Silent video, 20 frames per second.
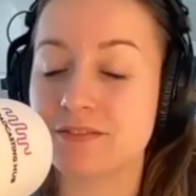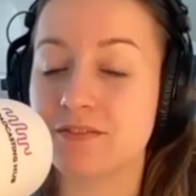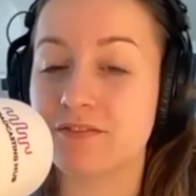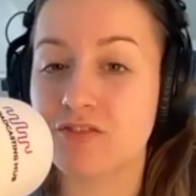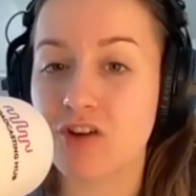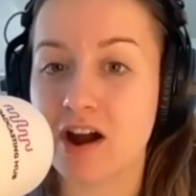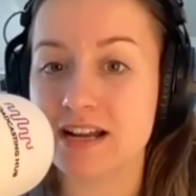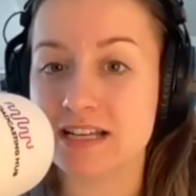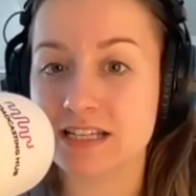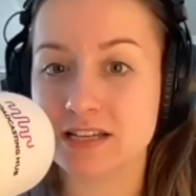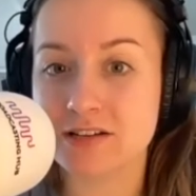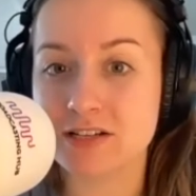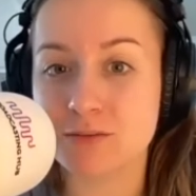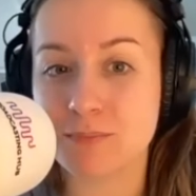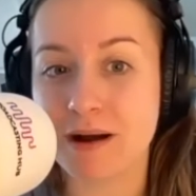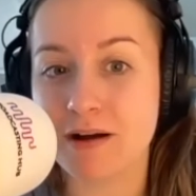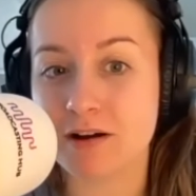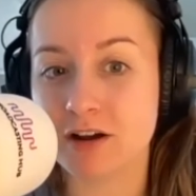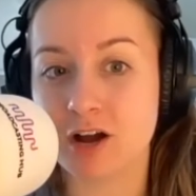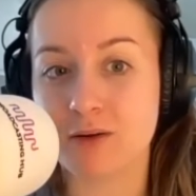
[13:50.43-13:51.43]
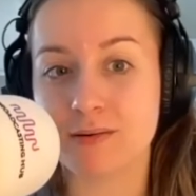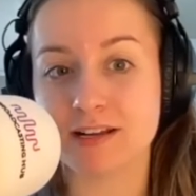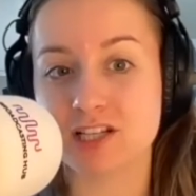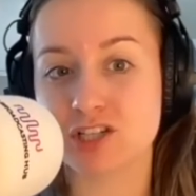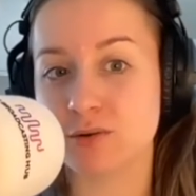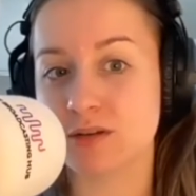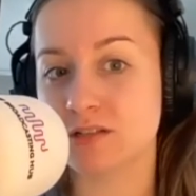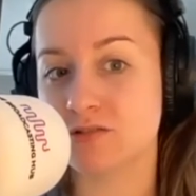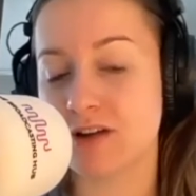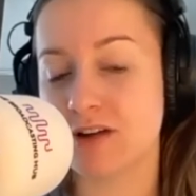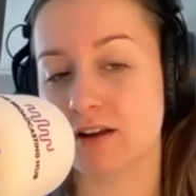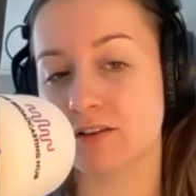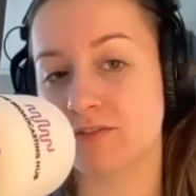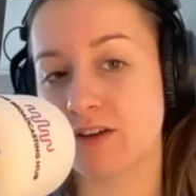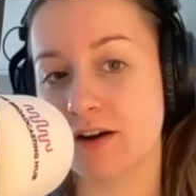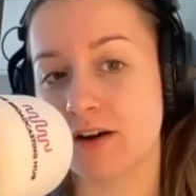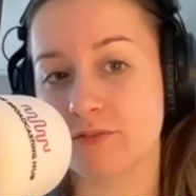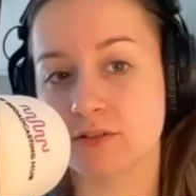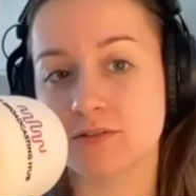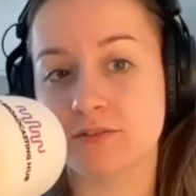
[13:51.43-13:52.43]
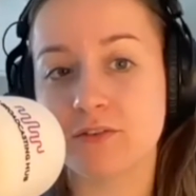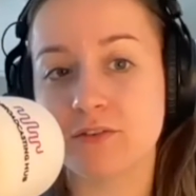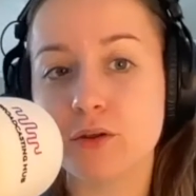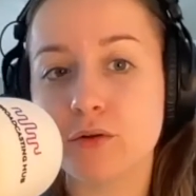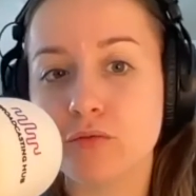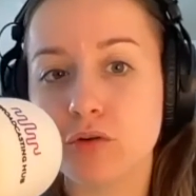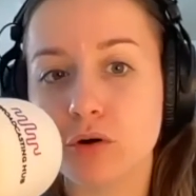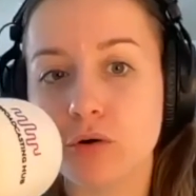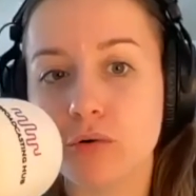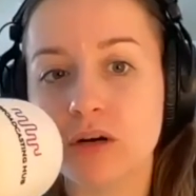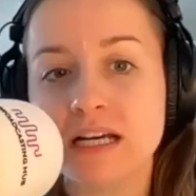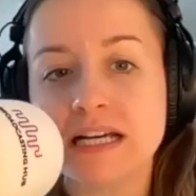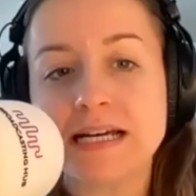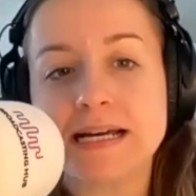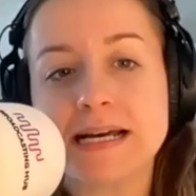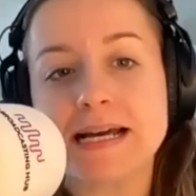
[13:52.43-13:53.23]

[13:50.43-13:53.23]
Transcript: frightened about going to his grandfather's funeral.